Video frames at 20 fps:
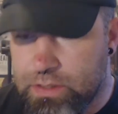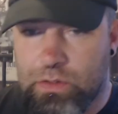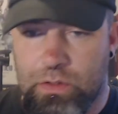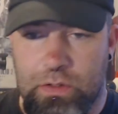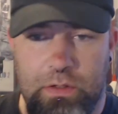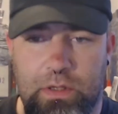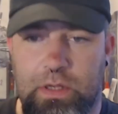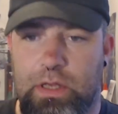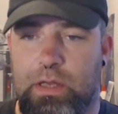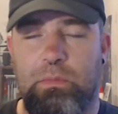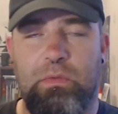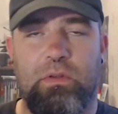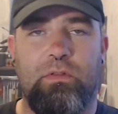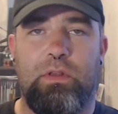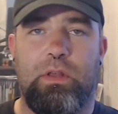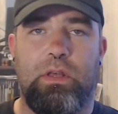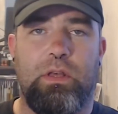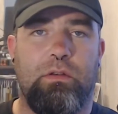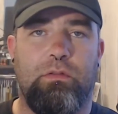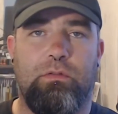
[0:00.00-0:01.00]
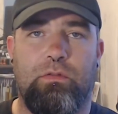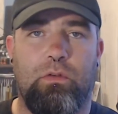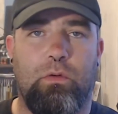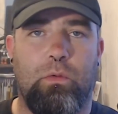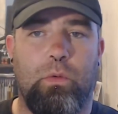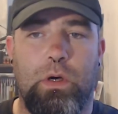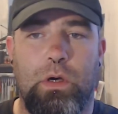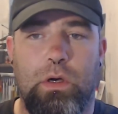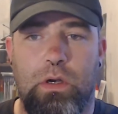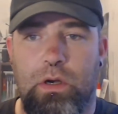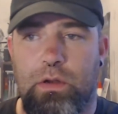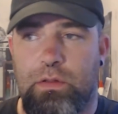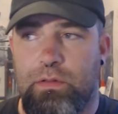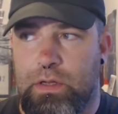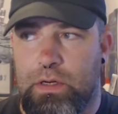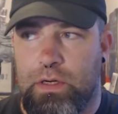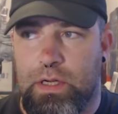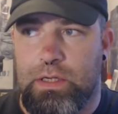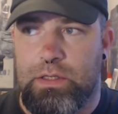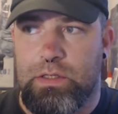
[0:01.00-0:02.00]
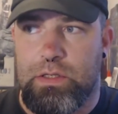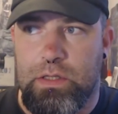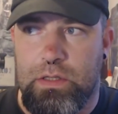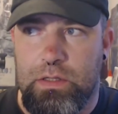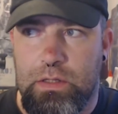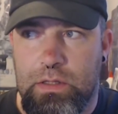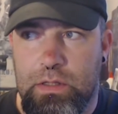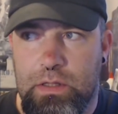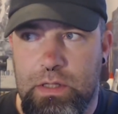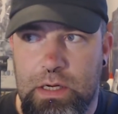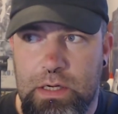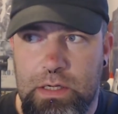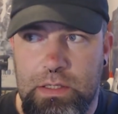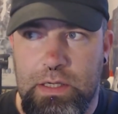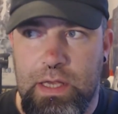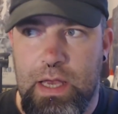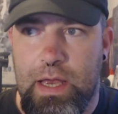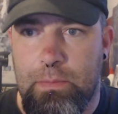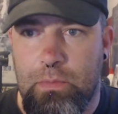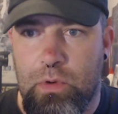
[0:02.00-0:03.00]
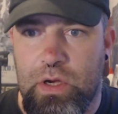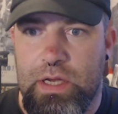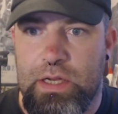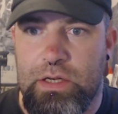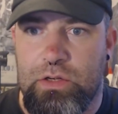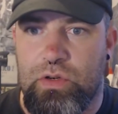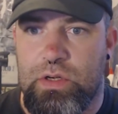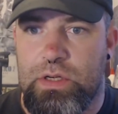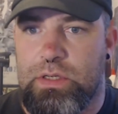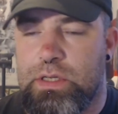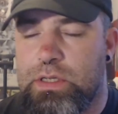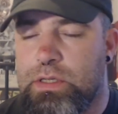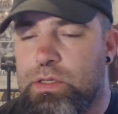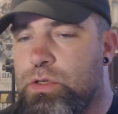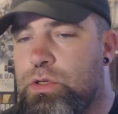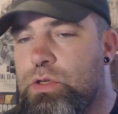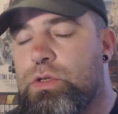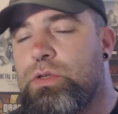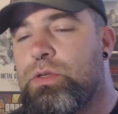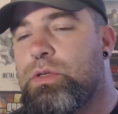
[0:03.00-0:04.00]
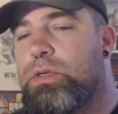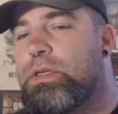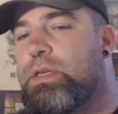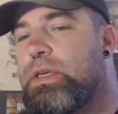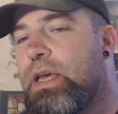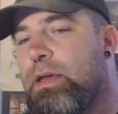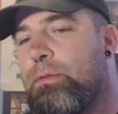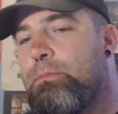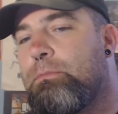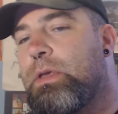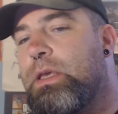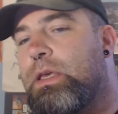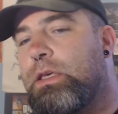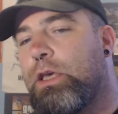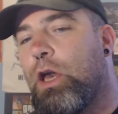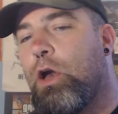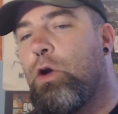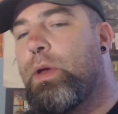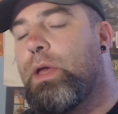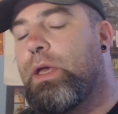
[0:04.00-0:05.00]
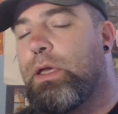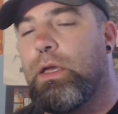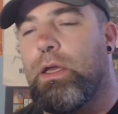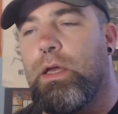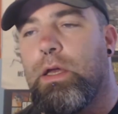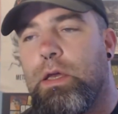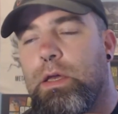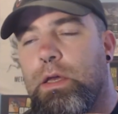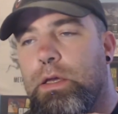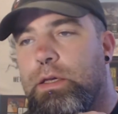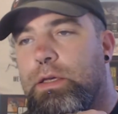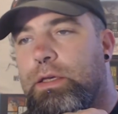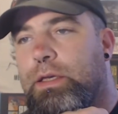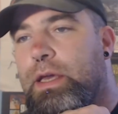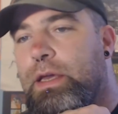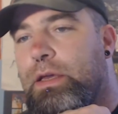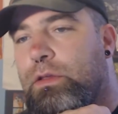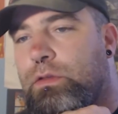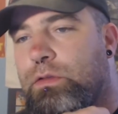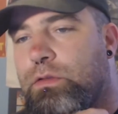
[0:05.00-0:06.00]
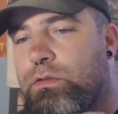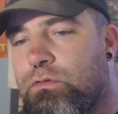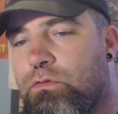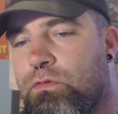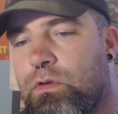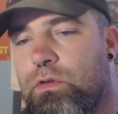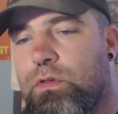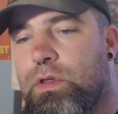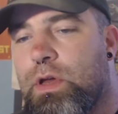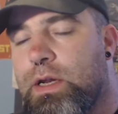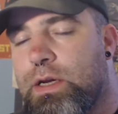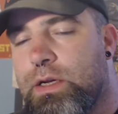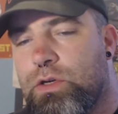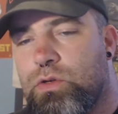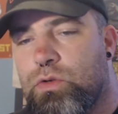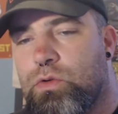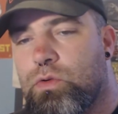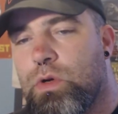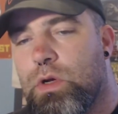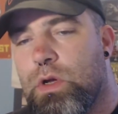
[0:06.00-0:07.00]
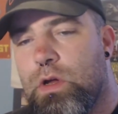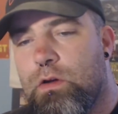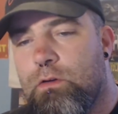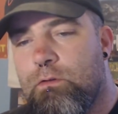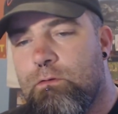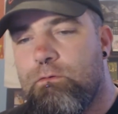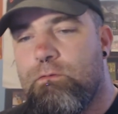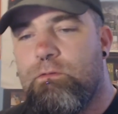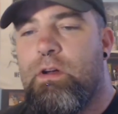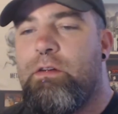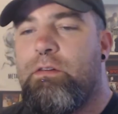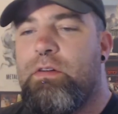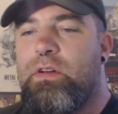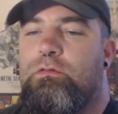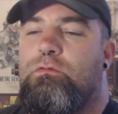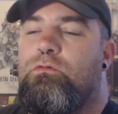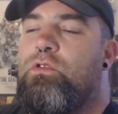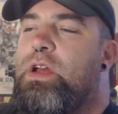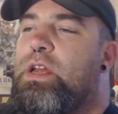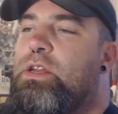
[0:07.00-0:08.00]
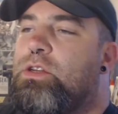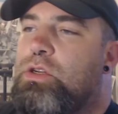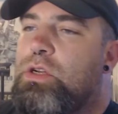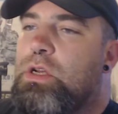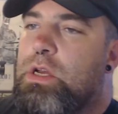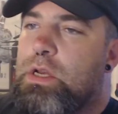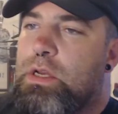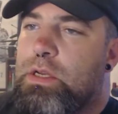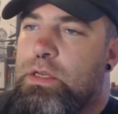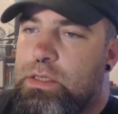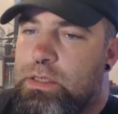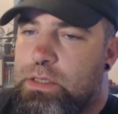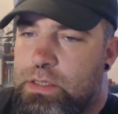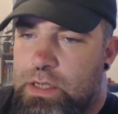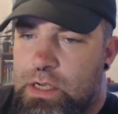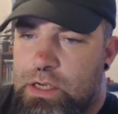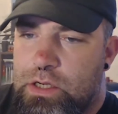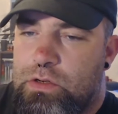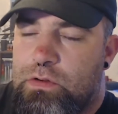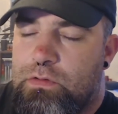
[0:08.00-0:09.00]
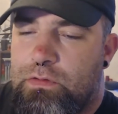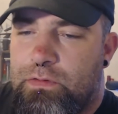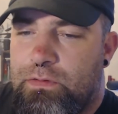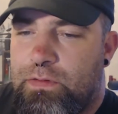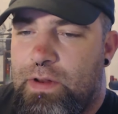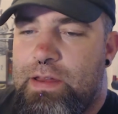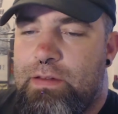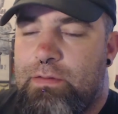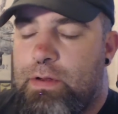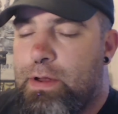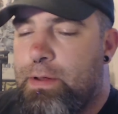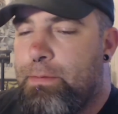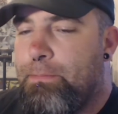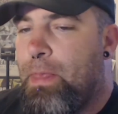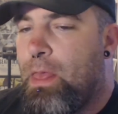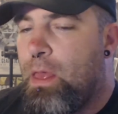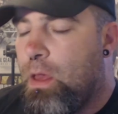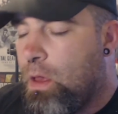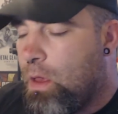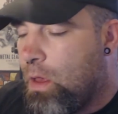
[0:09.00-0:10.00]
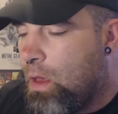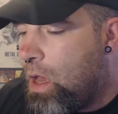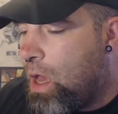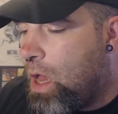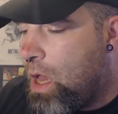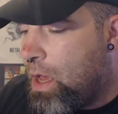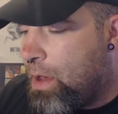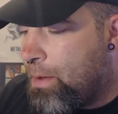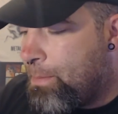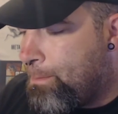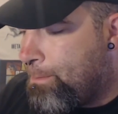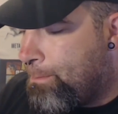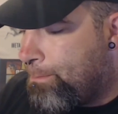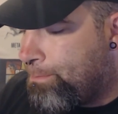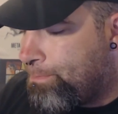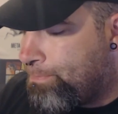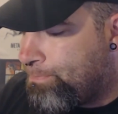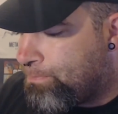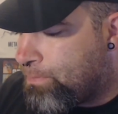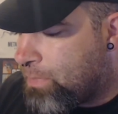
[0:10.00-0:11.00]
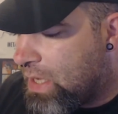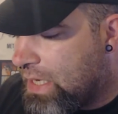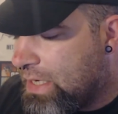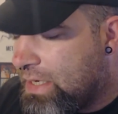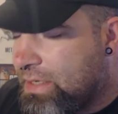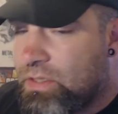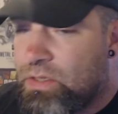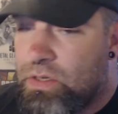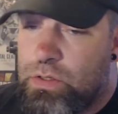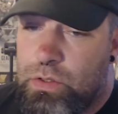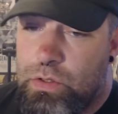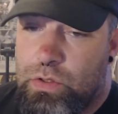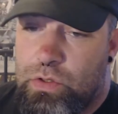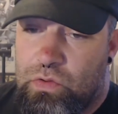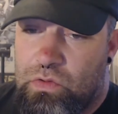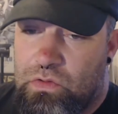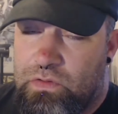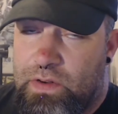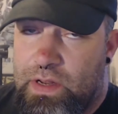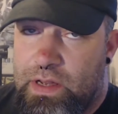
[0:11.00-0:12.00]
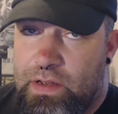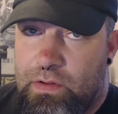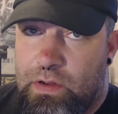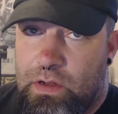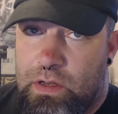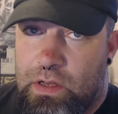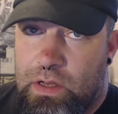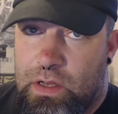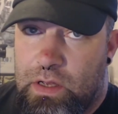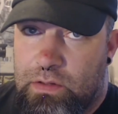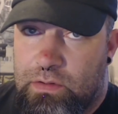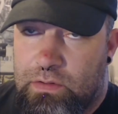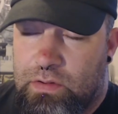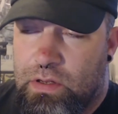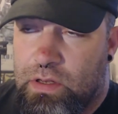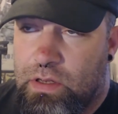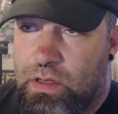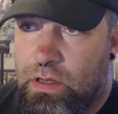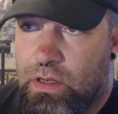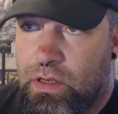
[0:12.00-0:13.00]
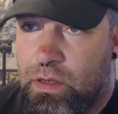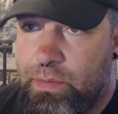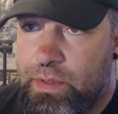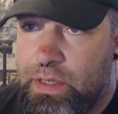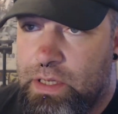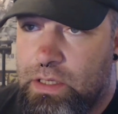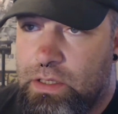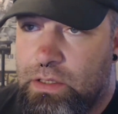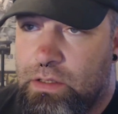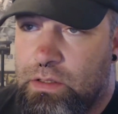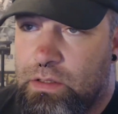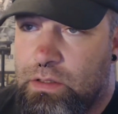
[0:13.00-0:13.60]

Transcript: to keep me thinking for a while. And I think that's the thing that's kept my interest in the juice and kept me going and getting through that initial very rich sensation of flavour. It is an unusual flavour. I mean,